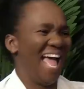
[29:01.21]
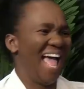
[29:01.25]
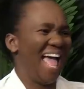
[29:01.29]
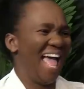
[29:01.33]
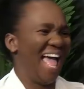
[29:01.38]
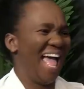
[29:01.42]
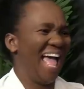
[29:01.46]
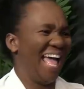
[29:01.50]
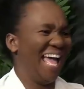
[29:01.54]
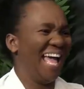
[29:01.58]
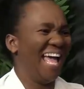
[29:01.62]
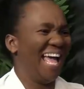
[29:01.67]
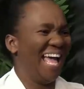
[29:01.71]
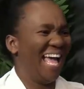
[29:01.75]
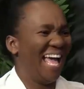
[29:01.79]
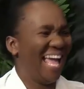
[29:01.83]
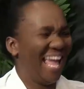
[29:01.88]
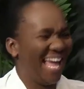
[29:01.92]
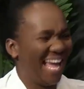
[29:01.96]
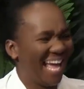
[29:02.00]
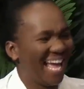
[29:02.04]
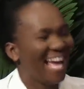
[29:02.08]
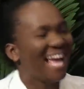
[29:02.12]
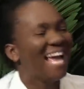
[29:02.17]

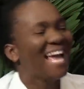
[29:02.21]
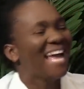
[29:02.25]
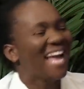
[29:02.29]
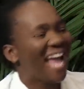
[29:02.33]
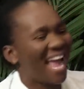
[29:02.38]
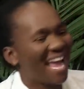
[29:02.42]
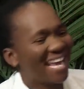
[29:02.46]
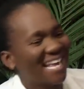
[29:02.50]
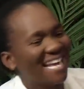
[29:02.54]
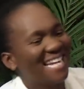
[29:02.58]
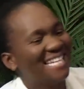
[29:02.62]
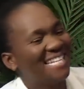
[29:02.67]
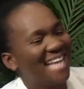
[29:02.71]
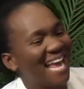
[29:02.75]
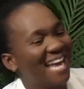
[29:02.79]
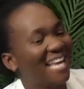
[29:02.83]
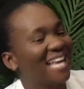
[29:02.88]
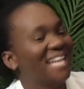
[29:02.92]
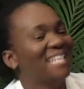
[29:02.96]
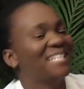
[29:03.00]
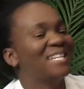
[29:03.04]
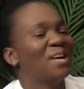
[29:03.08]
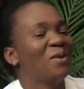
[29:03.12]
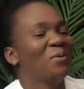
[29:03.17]
I
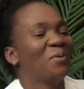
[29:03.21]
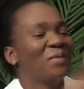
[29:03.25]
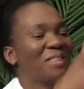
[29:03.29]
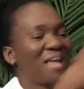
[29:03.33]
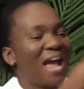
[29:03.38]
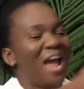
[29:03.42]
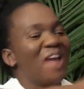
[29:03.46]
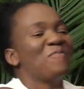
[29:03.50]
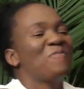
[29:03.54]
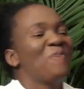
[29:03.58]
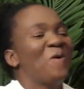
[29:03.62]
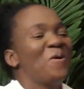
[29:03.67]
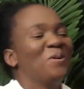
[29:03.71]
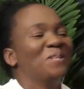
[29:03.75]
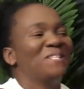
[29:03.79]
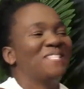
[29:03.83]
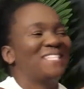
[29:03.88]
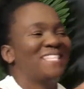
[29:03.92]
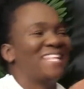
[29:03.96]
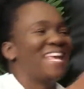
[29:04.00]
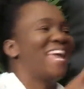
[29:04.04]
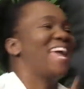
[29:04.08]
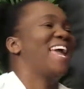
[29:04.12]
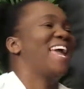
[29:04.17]
can tell with the iPhones